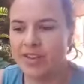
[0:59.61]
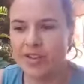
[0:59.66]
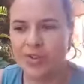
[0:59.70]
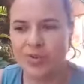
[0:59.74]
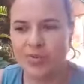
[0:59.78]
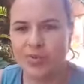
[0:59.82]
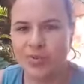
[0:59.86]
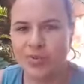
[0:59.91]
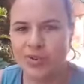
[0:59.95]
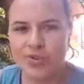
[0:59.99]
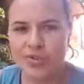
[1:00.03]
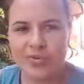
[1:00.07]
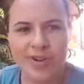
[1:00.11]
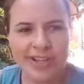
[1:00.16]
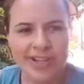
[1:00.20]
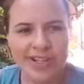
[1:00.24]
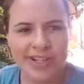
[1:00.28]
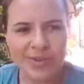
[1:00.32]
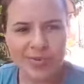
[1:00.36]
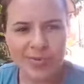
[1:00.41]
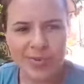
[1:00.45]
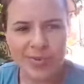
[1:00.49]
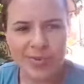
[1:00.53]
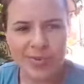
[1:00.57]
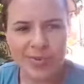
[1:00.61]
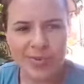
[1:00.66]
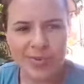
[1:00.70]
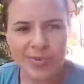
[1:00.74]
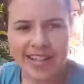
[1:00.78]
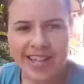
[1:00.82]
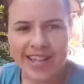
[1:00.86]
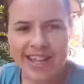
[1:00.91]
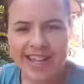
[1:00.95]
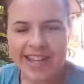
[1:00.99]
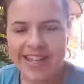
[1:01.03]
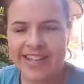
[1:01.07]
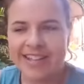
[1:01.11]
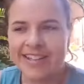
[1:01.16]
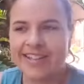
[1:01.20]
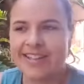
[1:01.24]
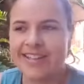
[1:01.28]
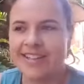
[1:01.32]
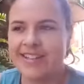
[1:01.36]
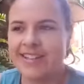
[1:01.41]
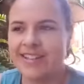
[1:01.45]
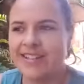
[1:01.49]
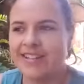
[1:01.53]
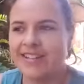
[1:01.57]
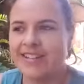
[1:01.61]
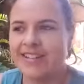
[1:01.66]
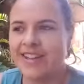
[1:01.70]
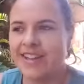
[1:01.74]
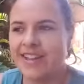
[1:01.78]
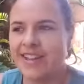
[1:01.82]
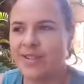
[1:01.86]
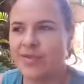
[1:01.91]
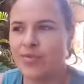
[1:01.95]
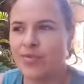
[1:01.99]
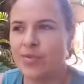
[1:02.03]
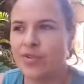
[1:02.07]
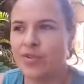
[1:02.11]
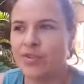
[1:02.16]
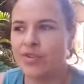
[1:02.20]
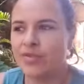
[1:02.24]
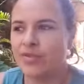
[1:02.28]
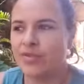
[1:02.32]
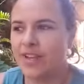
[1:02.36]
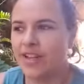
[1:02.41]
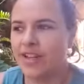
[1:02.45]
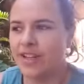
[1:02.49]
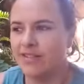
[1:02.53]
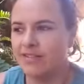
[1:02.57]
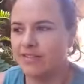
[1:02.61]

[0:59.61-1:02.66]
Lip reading: walk around little wetlands and walk around,